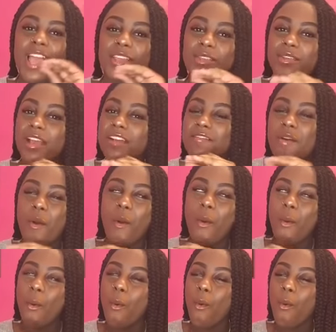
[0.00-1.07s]
you have
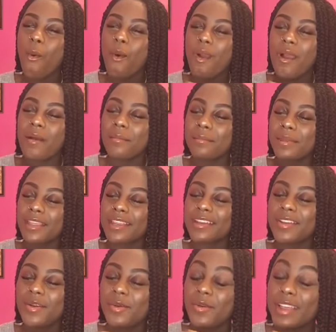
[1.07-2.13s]
all
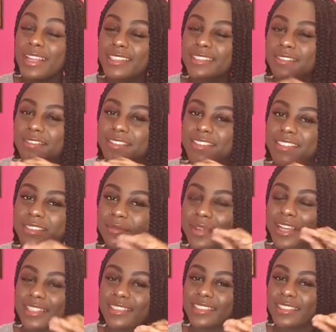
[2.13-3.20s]
been waiting for this
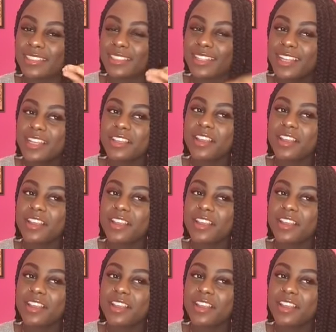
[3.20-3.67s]
person.